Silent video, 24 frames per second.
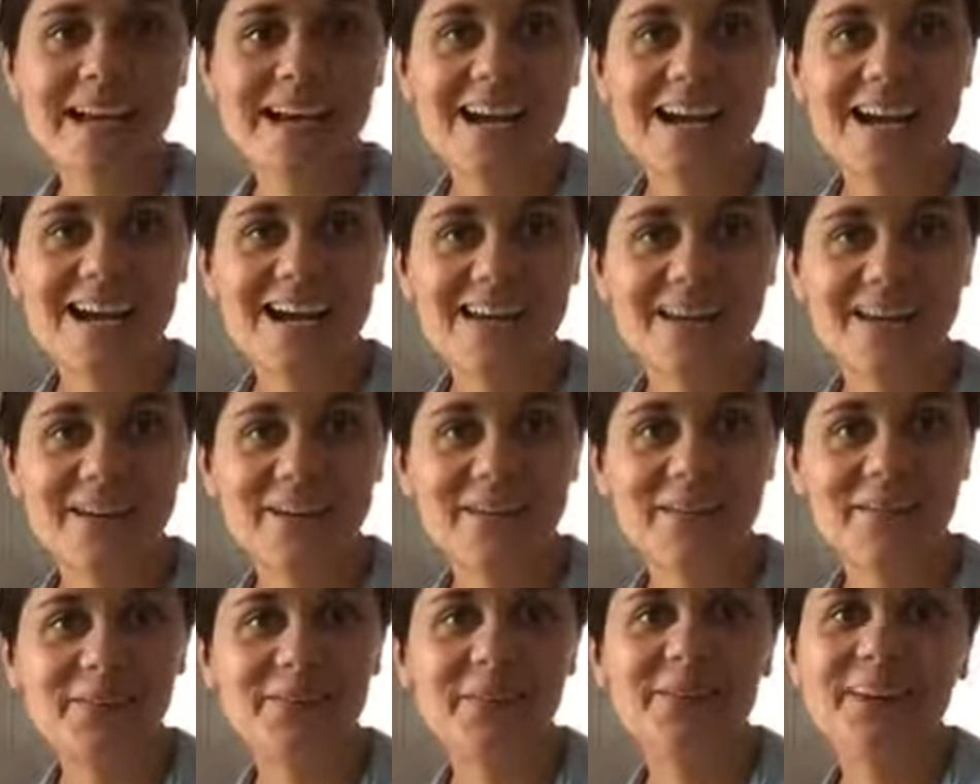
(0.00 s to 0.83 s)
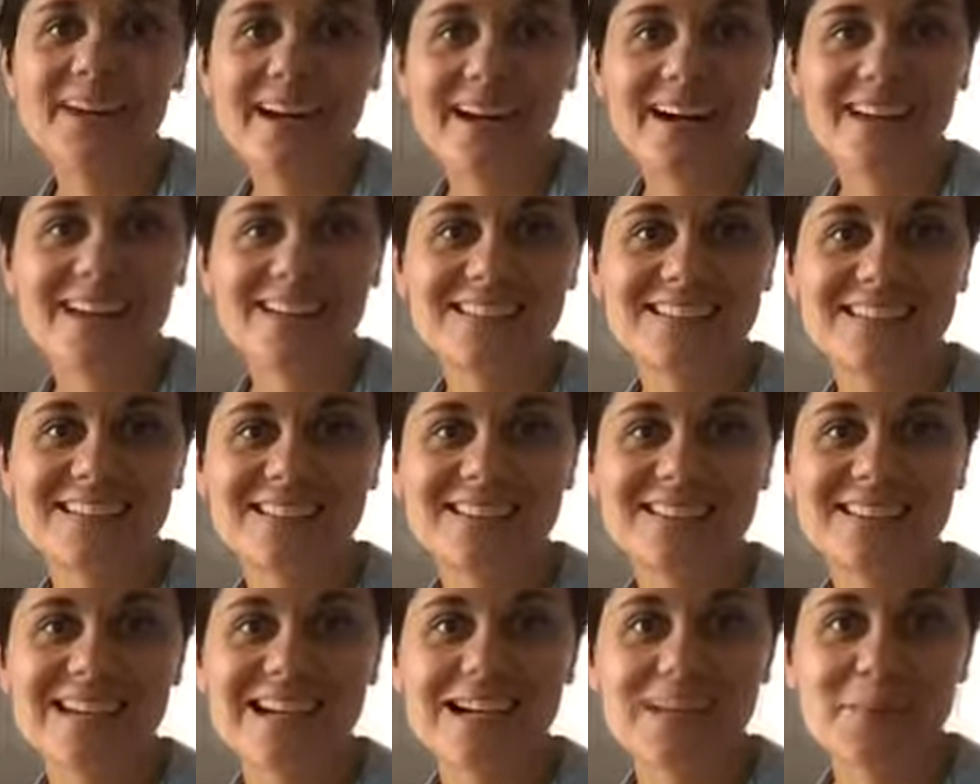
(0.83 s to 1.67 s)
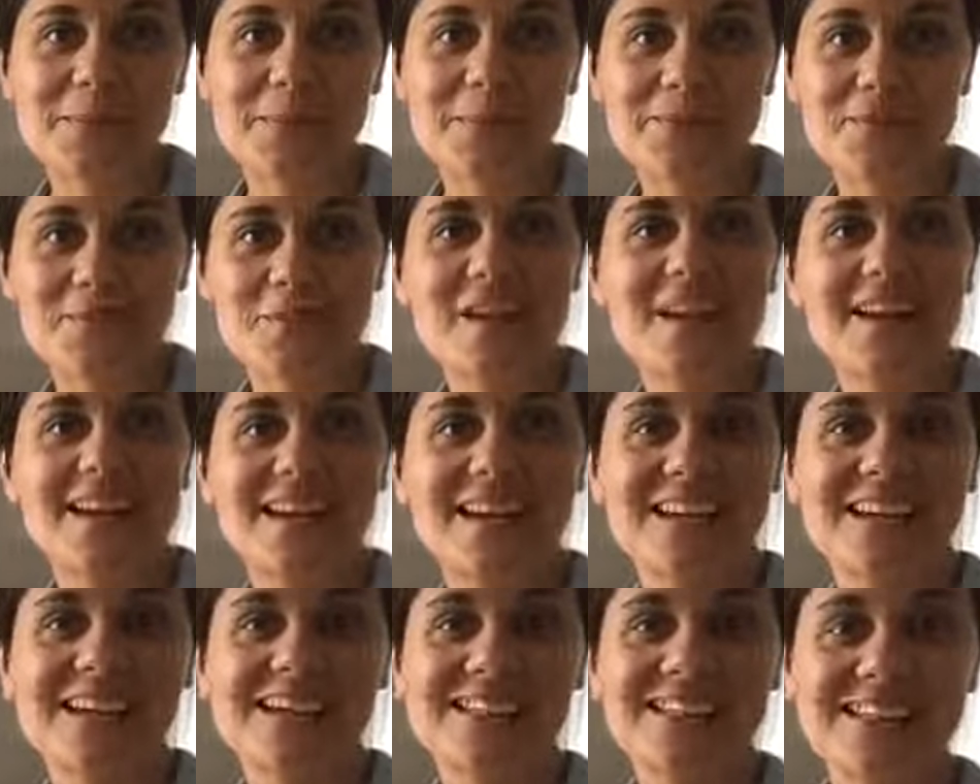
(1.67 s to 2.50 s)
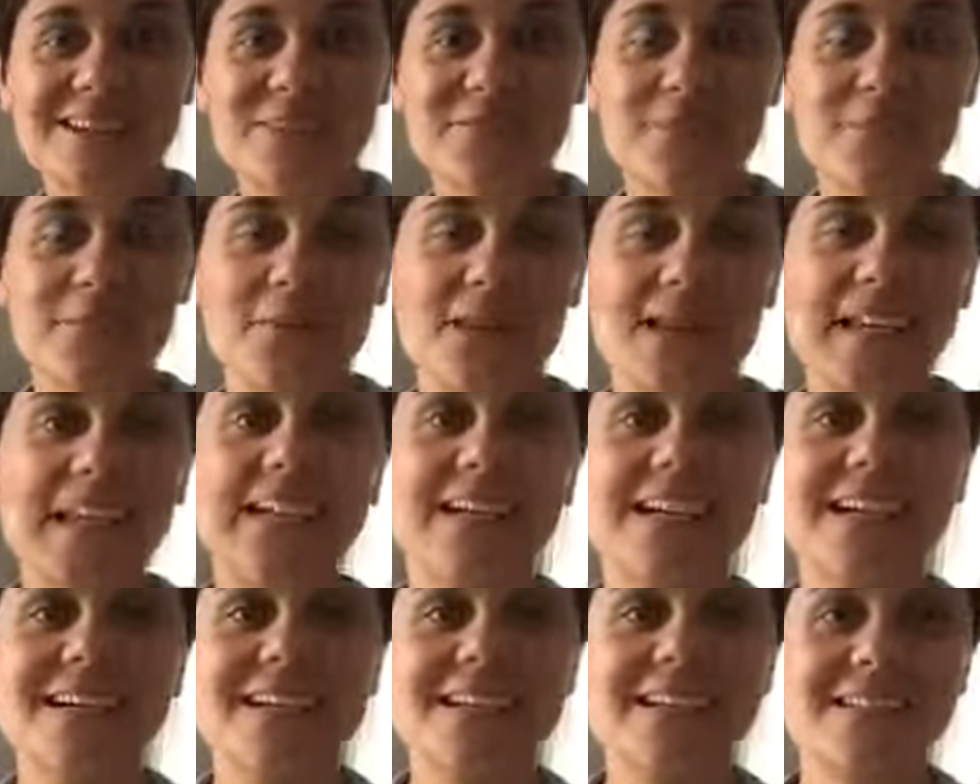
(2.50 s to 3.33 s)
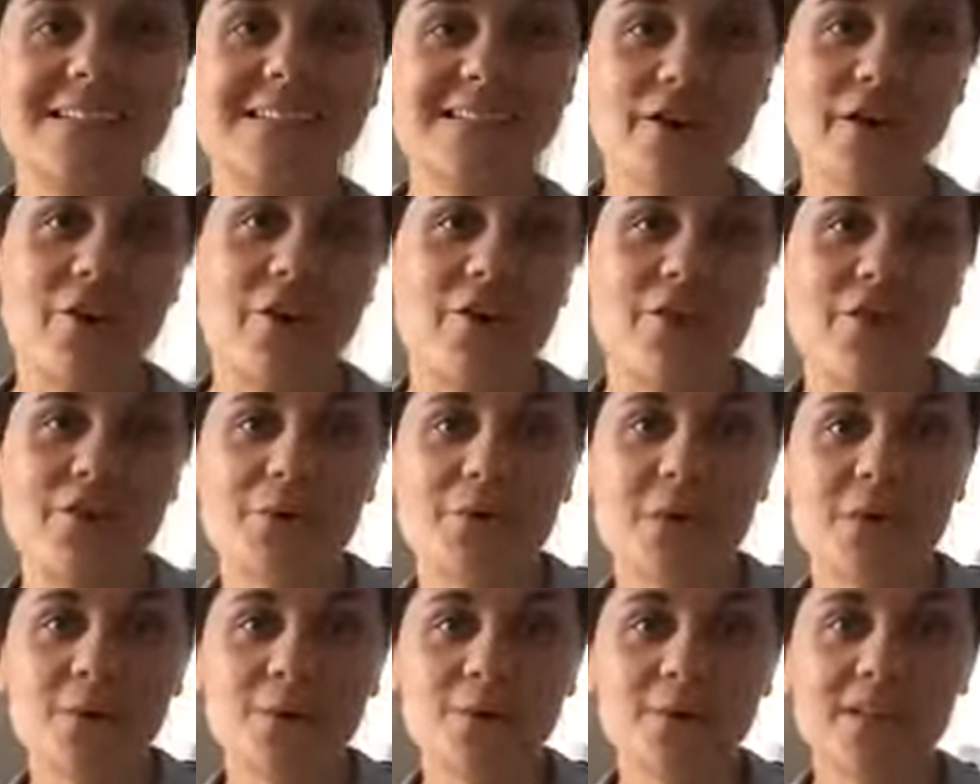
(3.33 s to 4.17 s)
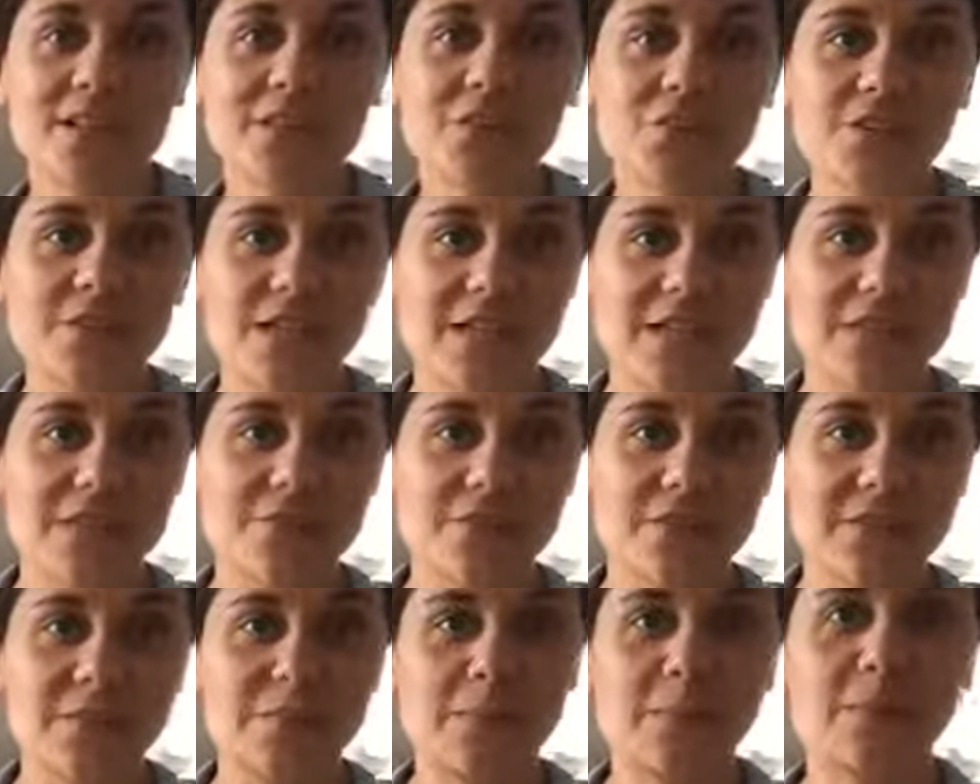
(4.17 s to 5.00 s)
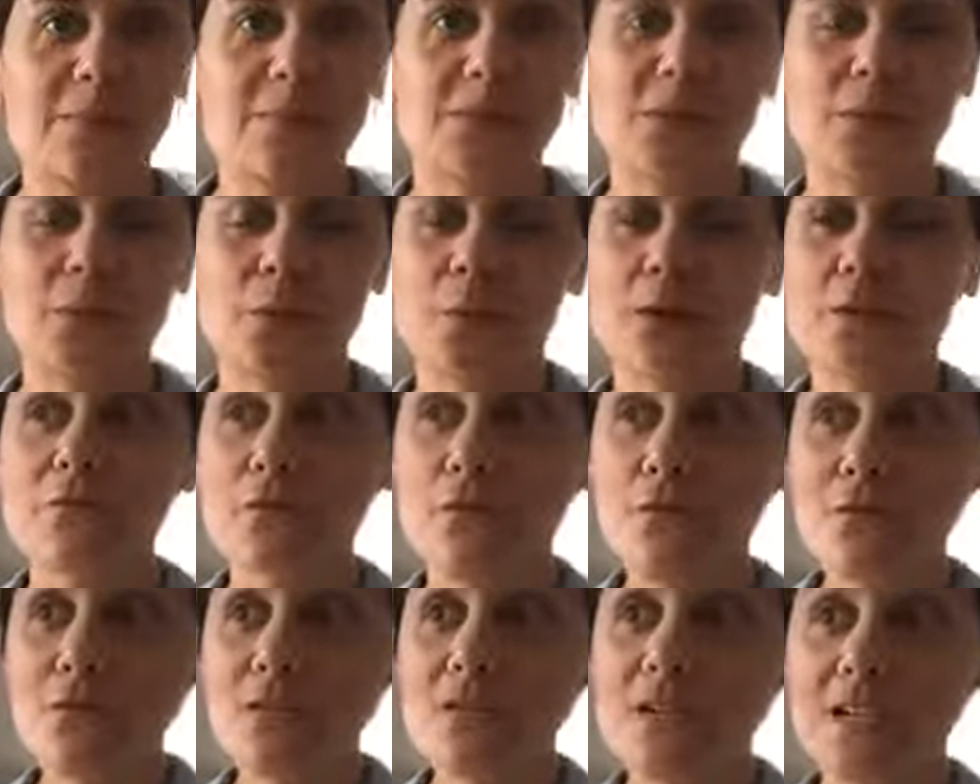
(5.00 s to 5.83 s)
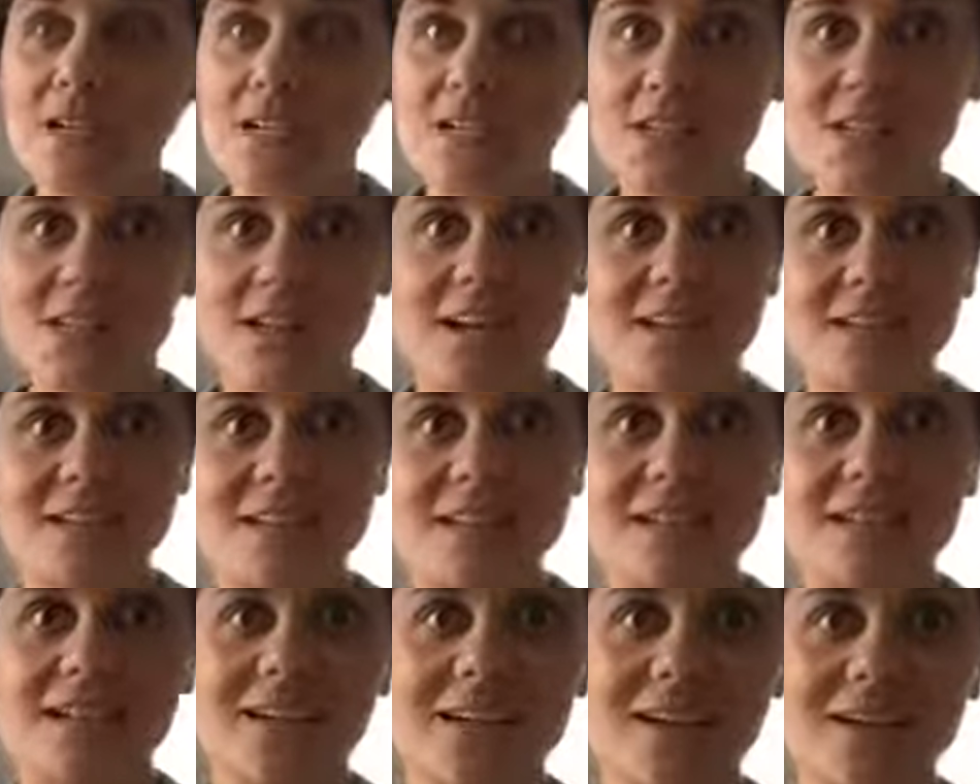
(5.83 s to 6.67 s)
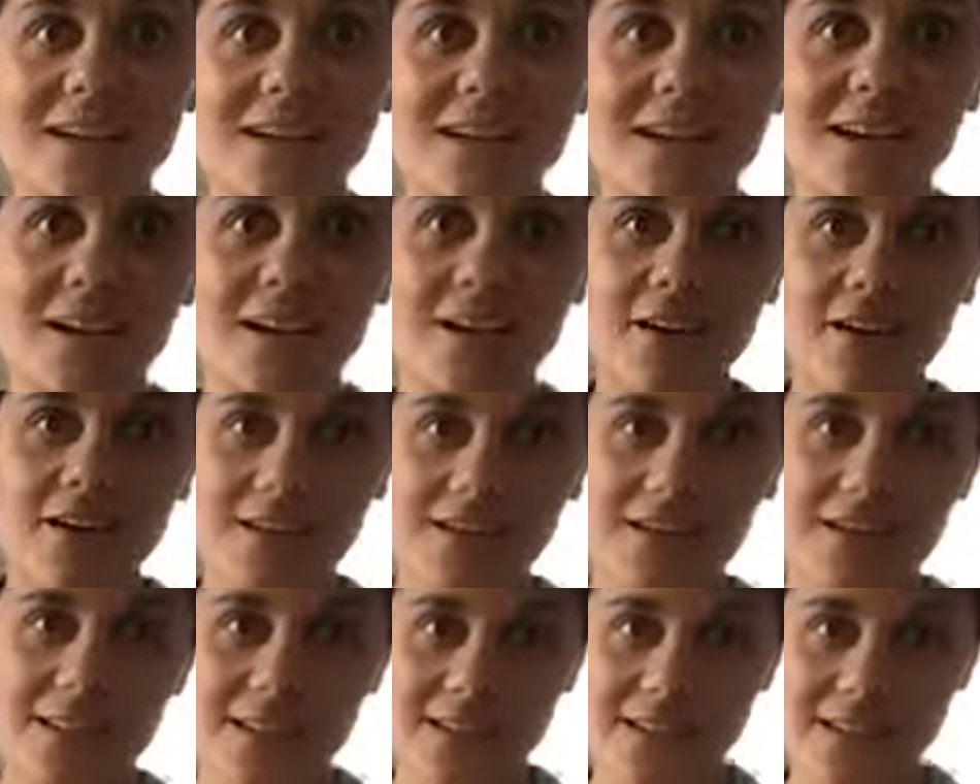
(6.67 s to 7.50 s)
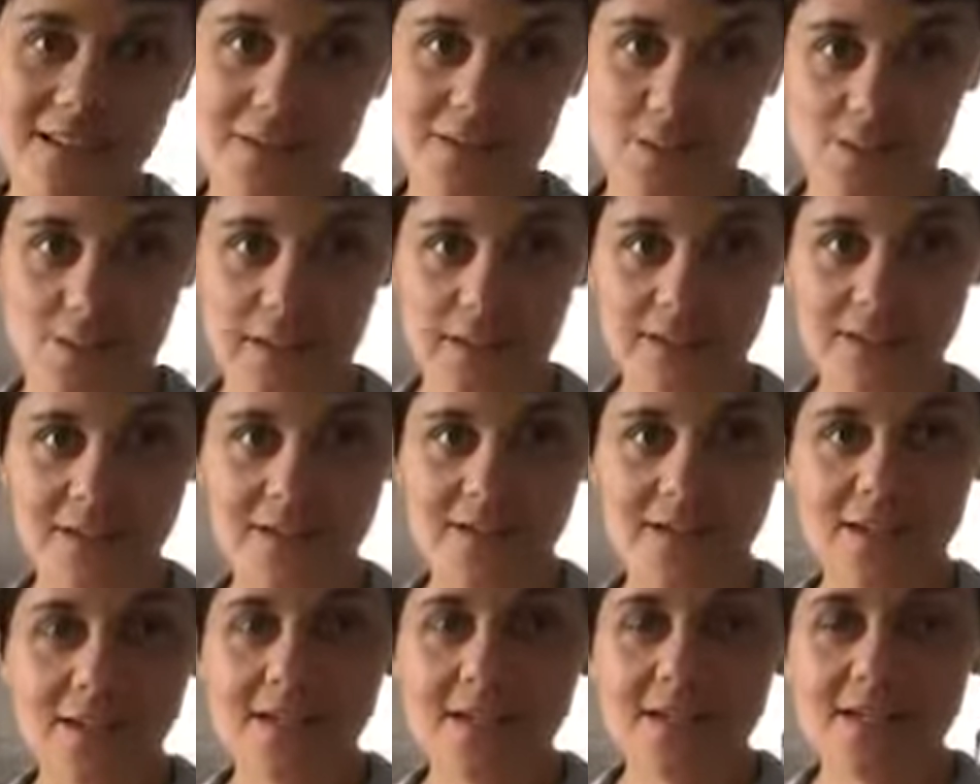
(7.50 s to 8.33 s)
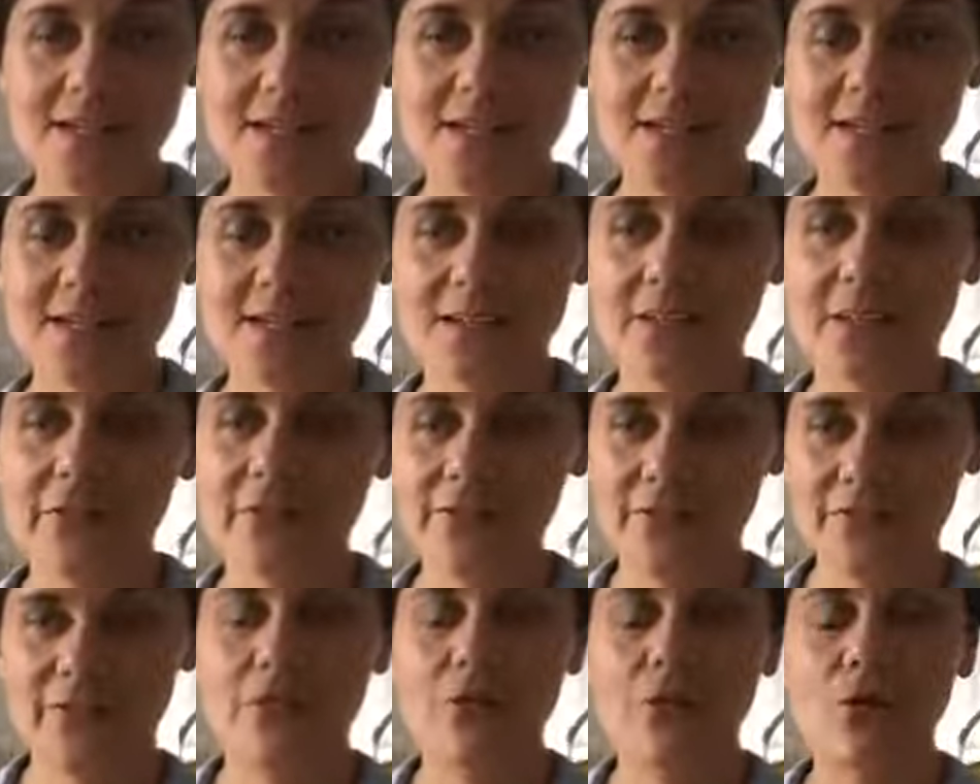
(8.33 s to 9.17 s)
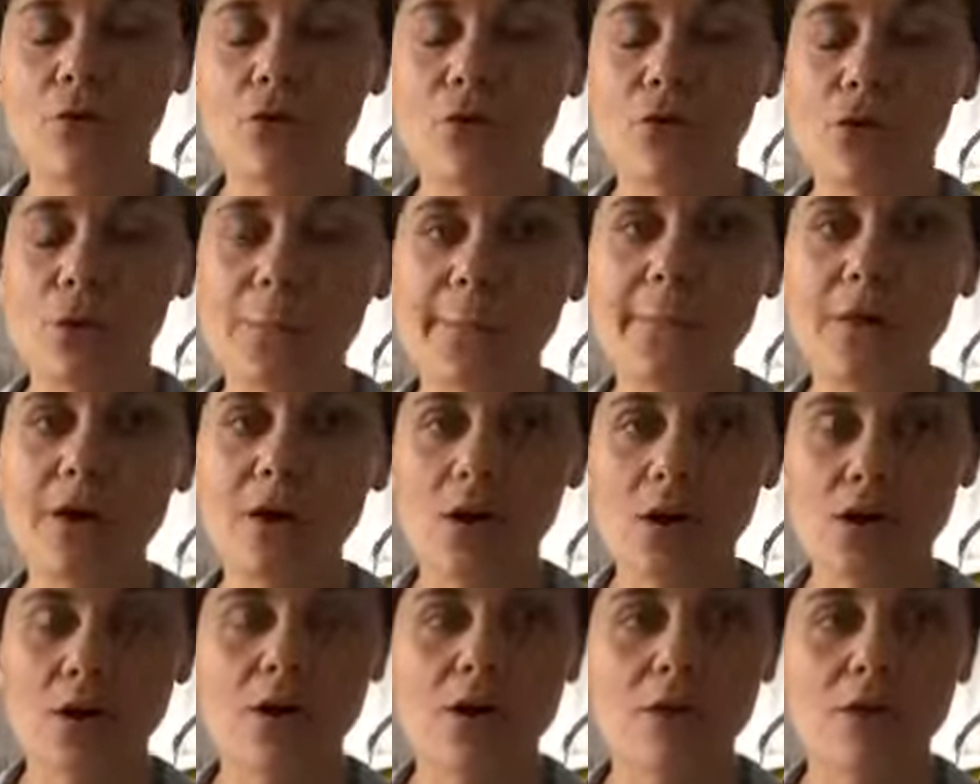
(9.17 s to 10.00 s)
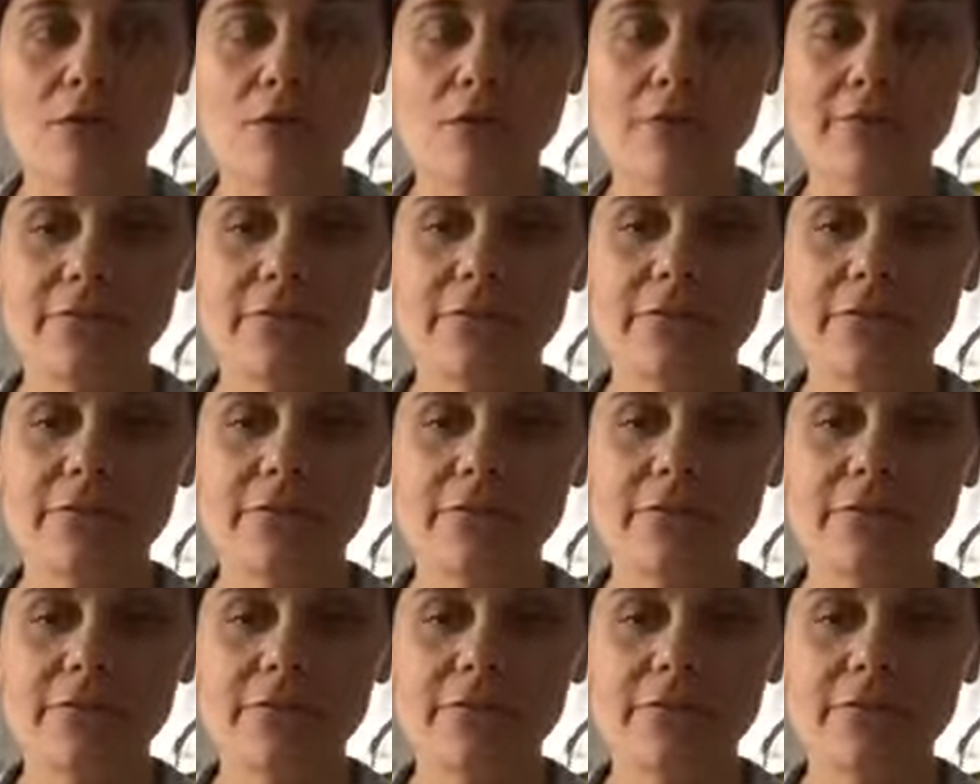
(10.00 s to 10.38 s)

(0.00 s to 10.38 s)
Hello and happy Friday to everybody. So I wanted to share this recipe with you. I've already shared it earlier this week in the form of